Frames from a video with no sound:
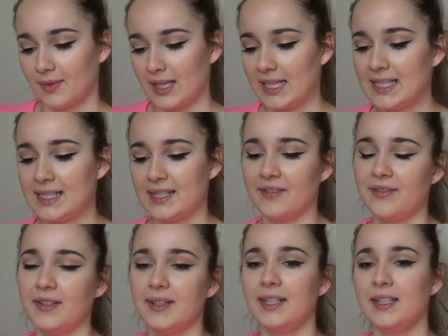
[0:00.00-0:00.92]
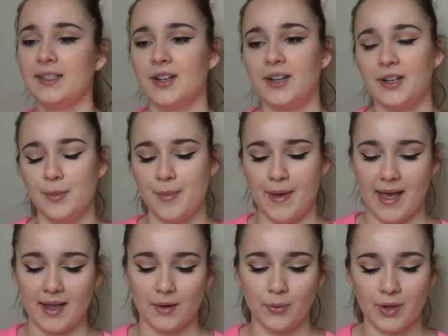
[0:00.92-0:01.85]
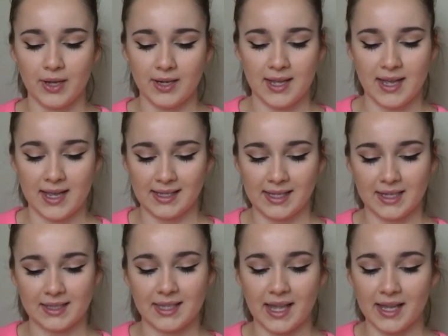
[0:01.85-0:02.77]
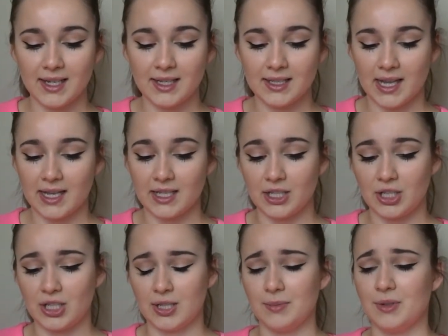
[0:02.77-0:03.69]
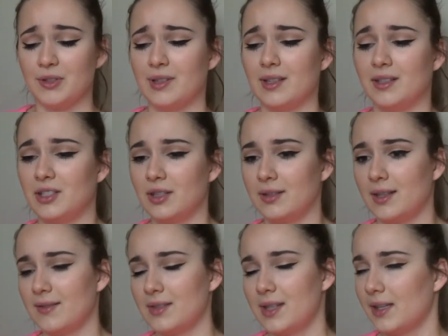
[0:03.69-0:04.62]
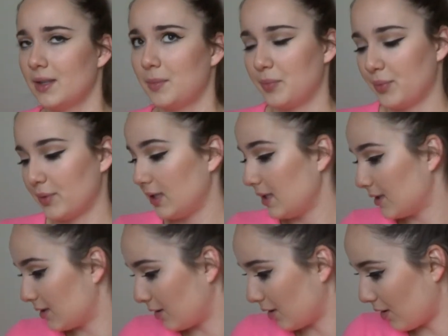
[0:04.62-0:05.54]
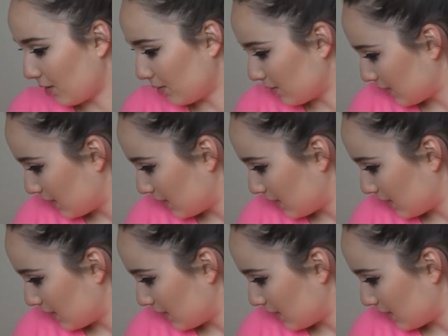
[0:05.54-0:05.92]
and it's definitely not a matte one. It has like tiny shimmers that just gives like the prettiest glow.